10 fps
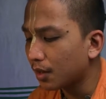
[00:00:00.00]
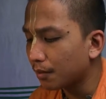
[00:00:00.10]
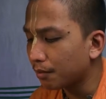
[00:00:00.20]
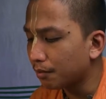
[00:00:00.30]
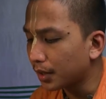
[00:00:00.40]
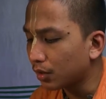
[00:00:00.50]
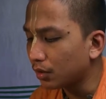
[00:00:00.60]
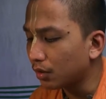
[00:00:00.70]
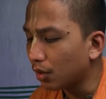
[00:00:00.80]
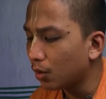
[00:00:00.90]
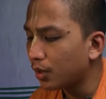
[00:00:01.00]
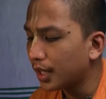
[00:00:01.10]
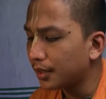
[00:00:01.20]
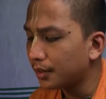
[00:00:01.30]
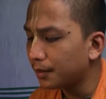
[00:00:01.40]
but on all
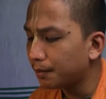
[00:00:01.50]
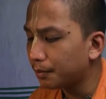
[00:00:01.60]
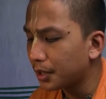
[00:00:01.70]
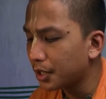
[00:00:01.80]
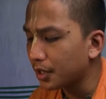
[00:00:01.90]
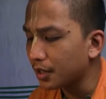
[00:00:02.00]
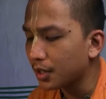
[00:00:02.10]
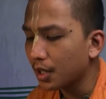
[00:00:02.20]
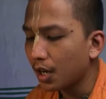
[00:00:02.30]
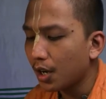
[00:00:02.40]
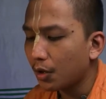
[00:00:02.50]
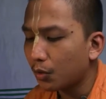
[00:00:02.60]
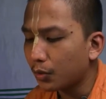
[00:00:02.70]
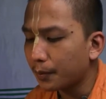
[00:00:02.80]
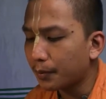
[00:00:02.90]
other persons who
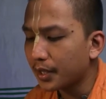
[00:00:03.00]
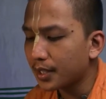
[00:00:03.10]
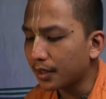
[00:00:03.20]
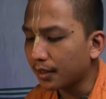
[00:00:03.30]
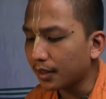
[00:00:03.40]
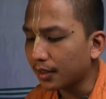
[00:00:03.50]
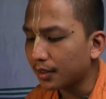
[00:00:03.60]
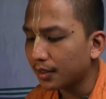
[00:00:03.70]
were present there.